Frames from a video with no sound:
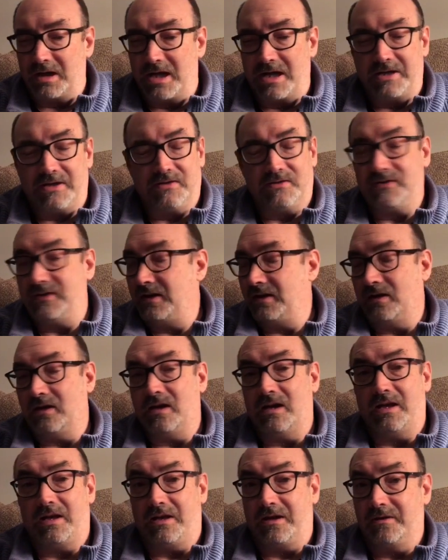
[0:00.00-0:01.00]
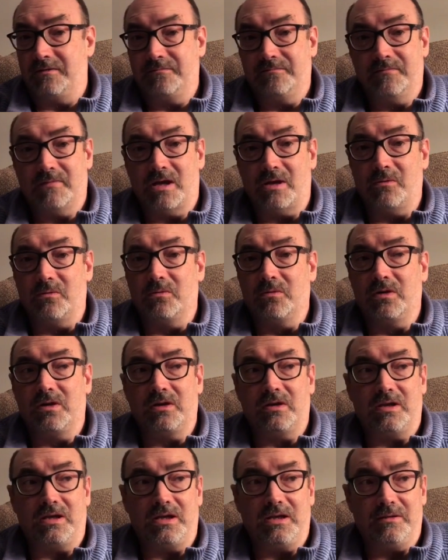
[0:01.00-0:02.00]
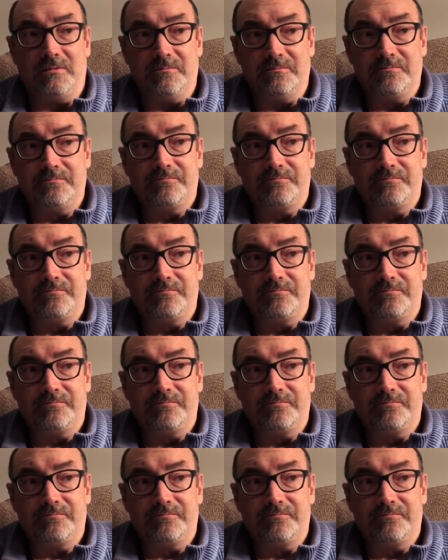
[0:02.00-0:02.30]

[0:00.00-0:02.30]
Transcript: I just didn't like. I really,